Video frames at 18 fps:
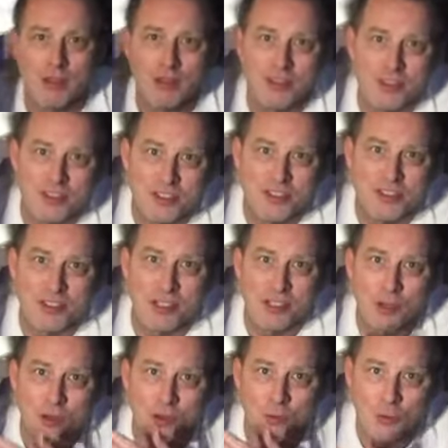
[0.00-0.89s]
This
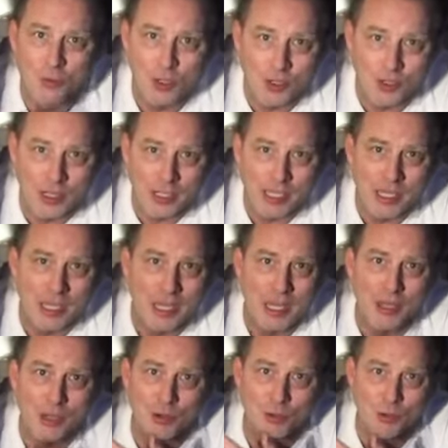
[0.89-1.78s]
isn't really
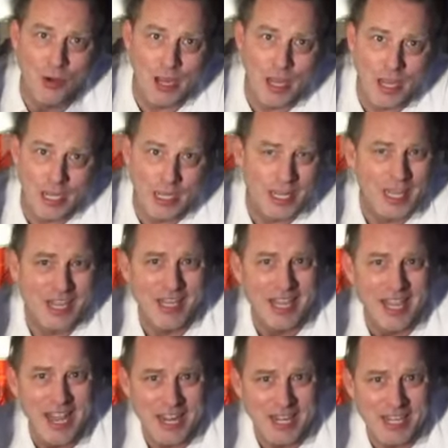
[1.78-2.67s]
an array. It
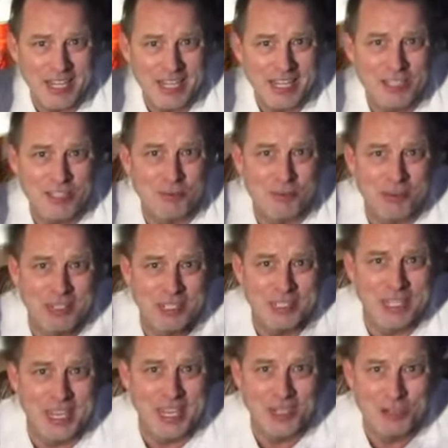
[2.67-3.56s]
kind of is,
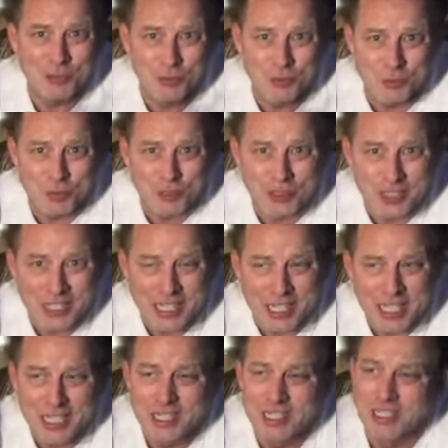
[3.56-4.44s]
but not
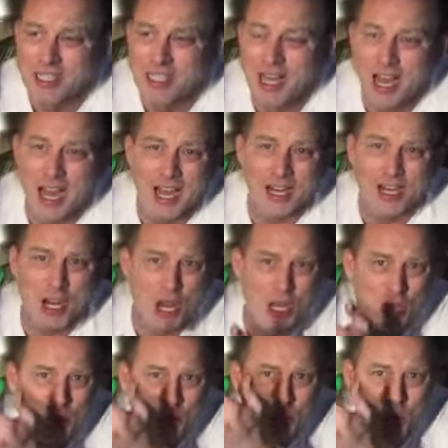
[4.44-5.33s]
really. I
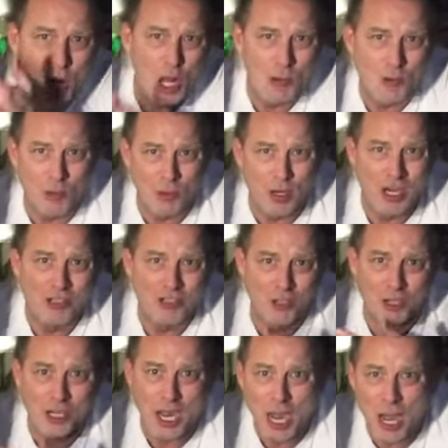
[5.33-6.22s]
call them column arrays
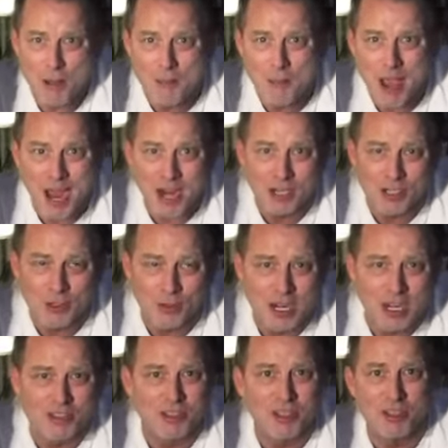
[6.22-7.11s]
or compact
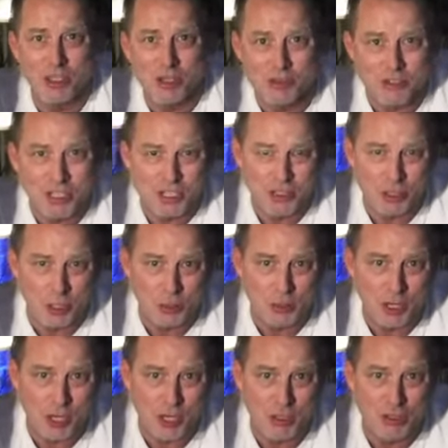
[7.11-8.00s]
arrays. I'll use that
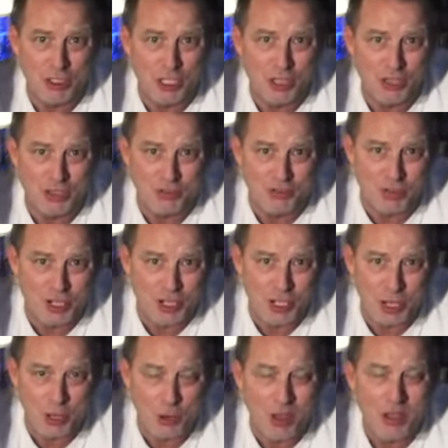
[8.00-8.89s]
terminology in this
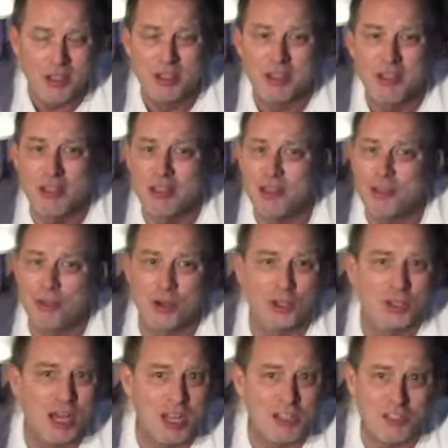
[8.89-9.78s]
video. They're
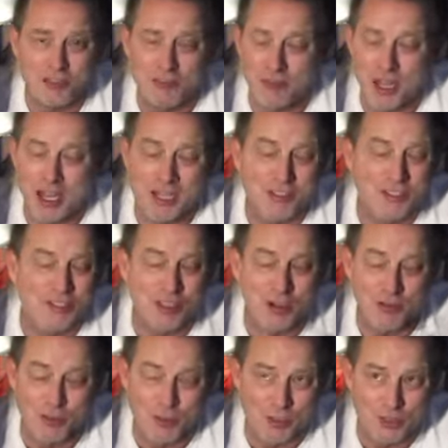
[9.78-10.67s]
classified as
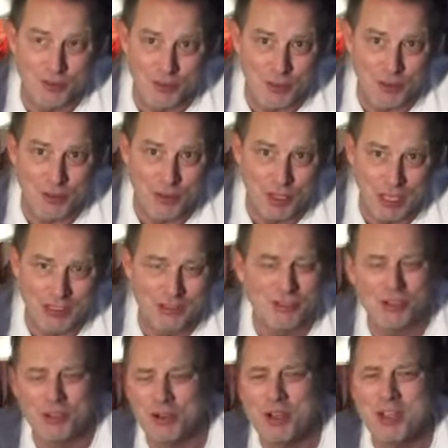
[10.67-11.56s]
several different
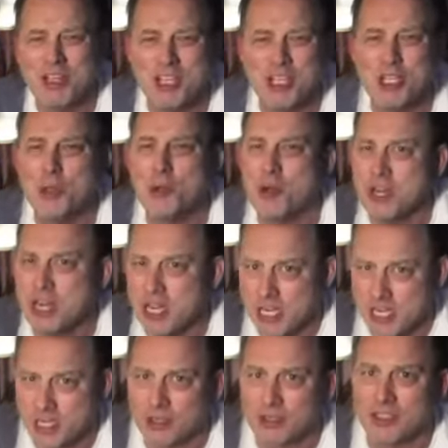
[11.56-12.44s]
things. They're
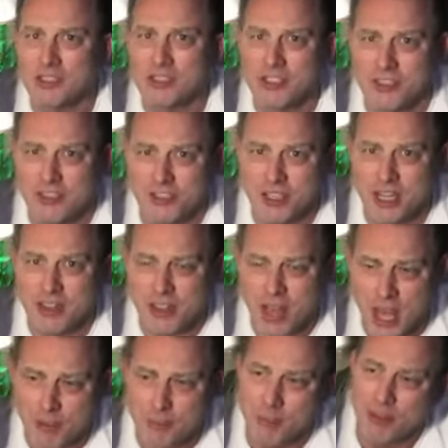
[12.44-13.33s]
unique, let's just say
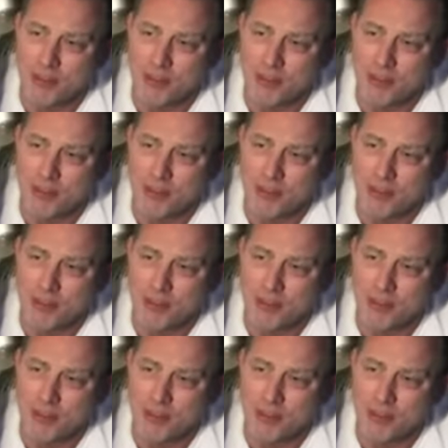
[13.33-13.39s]
that.